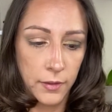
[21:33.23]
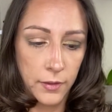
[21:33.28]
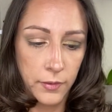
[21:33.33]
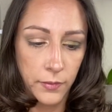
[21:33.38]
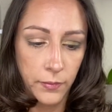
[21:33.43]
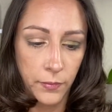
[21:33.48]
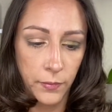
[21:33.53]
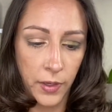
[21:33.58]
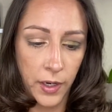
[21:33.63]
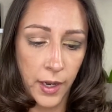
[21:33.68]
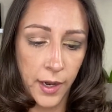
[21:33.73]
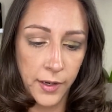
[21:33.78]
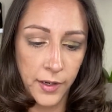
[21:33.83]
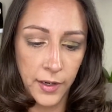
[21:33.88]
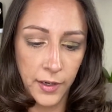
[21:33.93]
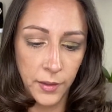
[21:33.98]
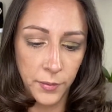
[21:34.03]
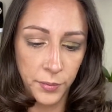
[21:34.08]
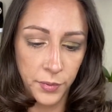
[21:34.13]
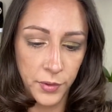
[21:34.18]
What I can
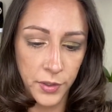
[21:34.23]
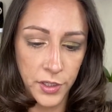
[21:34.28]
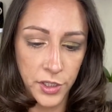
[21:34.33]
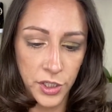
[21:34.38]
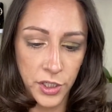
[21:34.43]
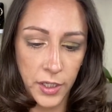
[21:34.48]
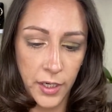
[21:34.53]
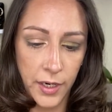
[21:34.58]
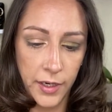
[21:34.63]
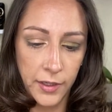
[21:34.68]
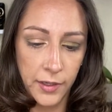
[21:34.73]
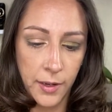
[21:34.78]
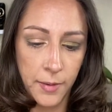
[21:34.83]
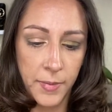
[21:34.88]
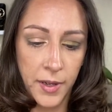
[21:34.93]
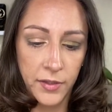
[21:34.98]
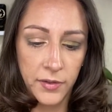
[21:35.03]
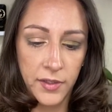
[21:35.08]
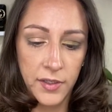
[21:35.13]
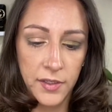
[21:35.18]
appreciate
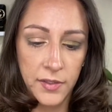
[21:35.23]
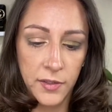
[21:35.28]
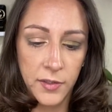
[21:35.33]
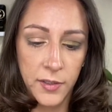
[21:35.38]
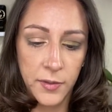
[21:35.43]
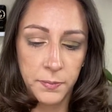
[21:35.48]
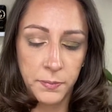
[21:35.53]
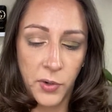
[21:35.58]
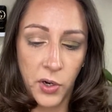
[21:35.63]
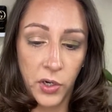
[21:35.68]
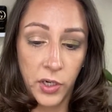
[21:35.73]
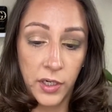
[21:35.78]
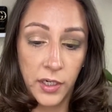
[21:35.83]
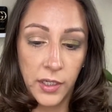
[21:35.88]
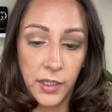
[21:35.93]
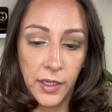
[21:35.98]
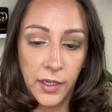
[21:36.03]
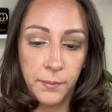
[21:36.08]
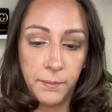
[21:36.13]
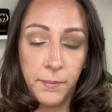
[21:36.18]
about this
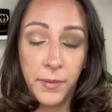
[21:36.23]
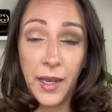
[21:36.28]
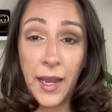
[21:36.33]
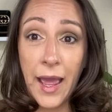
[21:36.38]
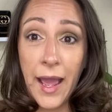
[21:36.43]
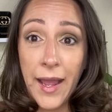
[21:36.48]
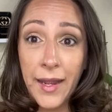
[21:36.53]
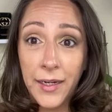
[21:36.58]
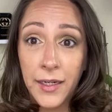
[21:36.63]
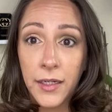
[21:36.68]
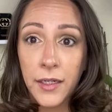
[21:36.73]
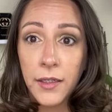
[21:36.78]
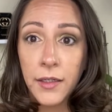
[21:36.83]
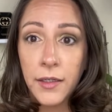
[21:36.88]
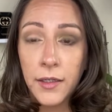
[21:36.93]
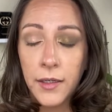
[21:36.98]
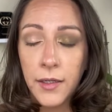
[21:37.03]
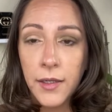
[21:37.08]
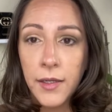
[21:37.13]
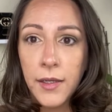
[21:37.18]
sparkling black
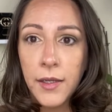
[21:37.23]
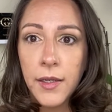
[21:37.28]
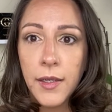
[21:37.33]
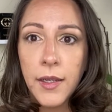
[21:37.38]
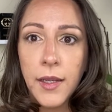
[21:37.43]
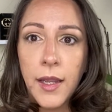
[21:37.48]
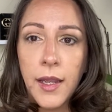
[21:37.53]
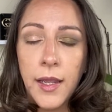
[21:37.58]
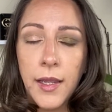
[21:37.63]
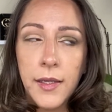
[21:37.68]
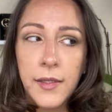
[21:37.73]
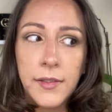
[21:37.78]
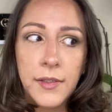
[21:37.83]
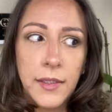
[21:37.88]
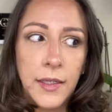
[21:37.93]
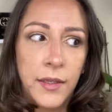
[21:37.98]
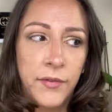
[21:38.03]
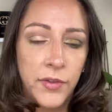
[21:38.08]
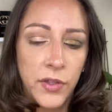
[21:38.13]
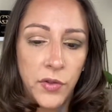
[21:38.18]
is
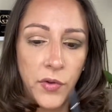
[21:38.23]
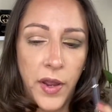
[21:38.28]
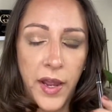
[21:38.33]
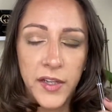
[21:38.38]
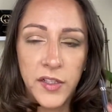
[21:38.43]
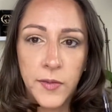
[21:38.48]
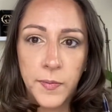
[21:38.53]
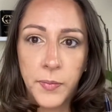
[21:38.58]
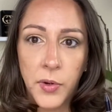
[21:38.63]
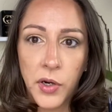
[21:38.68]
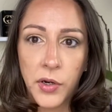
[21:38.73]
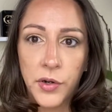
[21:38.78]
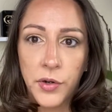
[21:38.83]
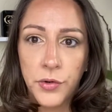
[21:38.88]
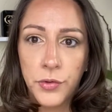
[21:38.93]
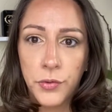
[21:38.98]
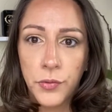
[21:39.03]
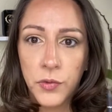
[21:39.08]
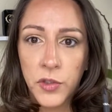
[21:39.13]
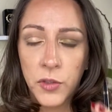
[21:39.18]
even though it has
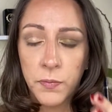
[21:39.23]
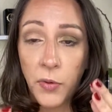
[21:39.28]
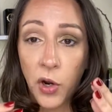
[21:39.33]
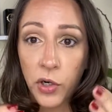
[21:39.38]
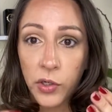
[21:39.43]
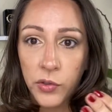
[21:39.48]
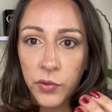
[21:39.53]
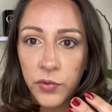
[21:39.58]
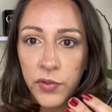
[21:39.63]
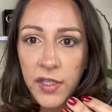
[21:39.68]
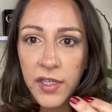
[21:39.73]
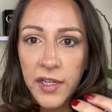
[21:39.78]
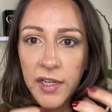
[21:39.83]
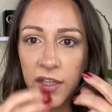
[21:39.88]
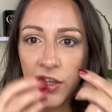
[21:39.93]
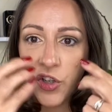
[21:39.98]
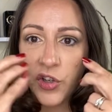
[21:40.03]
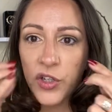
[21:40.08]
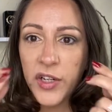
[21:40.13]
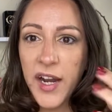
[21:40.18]
sparkles in it,
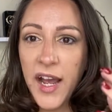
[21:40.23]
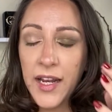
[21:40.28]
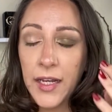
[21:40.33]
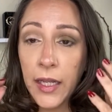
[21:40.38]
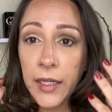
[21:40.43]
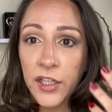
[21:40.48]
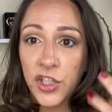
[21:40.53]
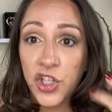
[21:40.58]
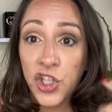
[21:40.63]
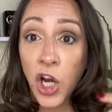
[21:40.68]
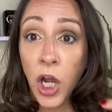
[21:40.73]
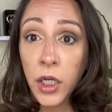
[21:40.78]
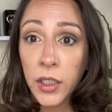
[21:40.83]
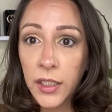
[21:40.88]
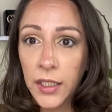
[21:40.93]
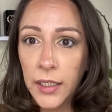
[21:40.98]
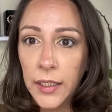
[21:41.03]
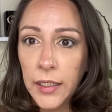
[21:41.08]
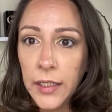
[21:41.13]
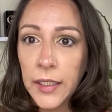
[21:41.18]
they're not like
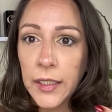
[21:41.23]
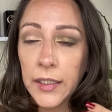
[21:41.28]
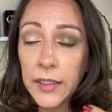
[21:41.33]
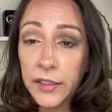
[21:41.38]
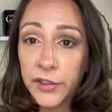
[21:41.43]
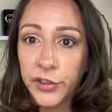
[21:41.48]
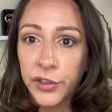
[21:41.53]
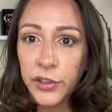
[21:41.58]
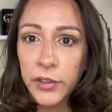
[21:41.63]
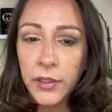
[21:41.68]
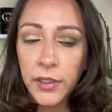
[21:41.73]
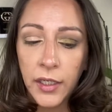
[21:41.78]
chunky glitter,